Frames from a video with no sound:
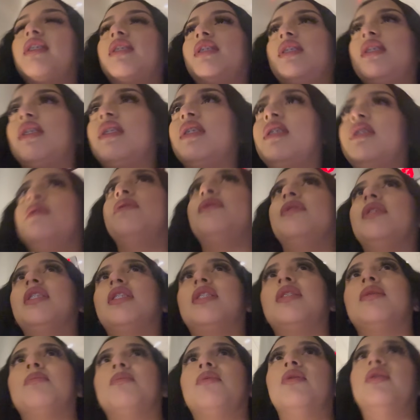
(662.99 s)
good
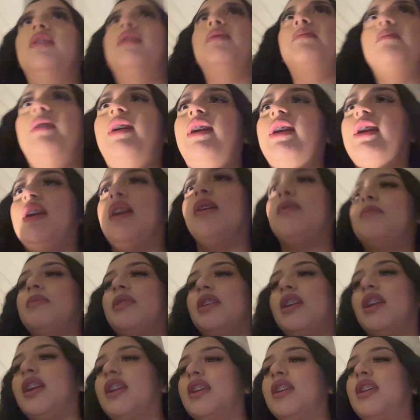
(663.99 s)
fucking morning, Miami,
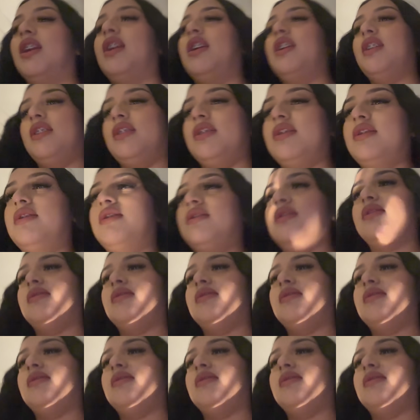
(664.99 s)
I guess.